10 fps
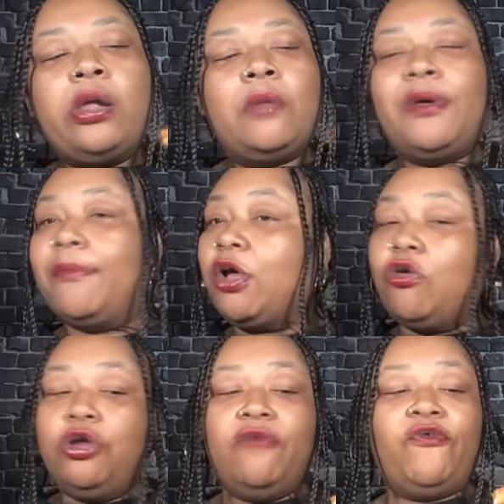But I'm going to go
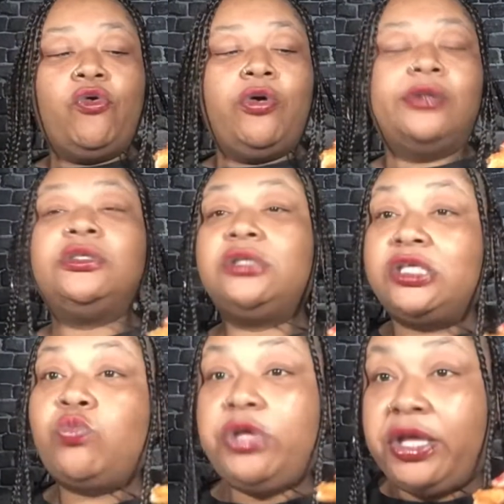look for her this
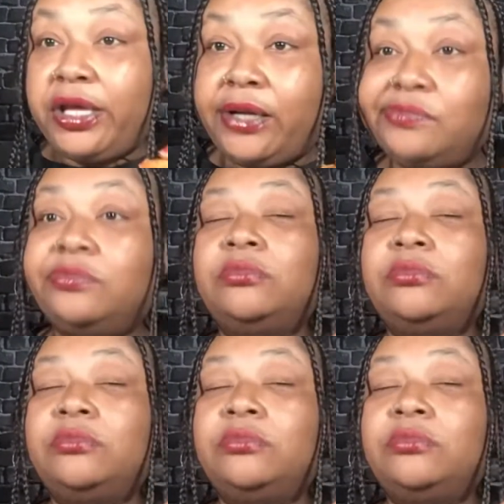weekend.